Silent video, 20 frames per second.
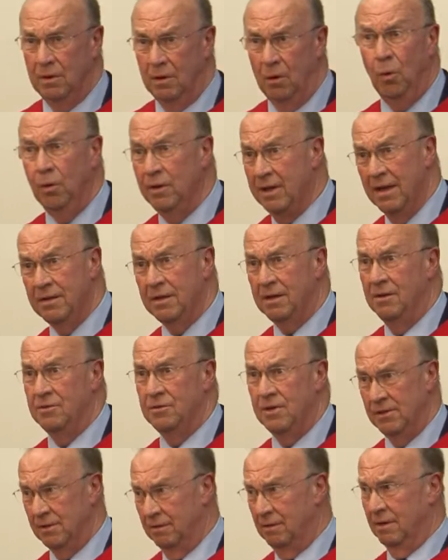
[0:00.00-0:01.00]
all the other
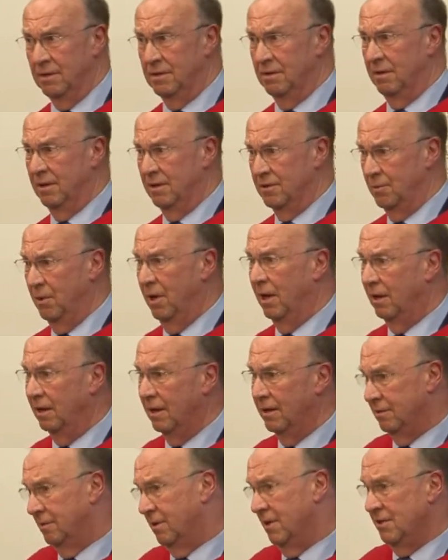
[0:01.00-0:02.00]
countries have got to do it as well,
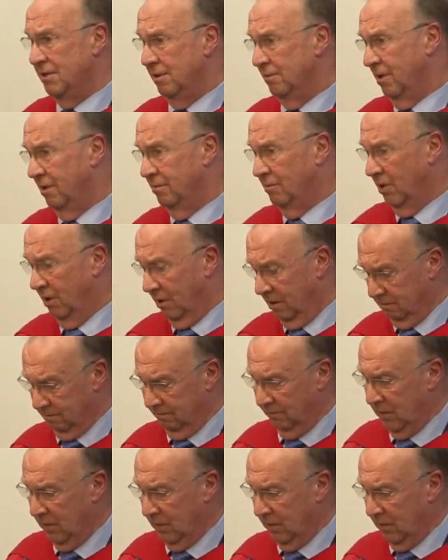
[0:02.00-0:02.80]
otherwise it won't work.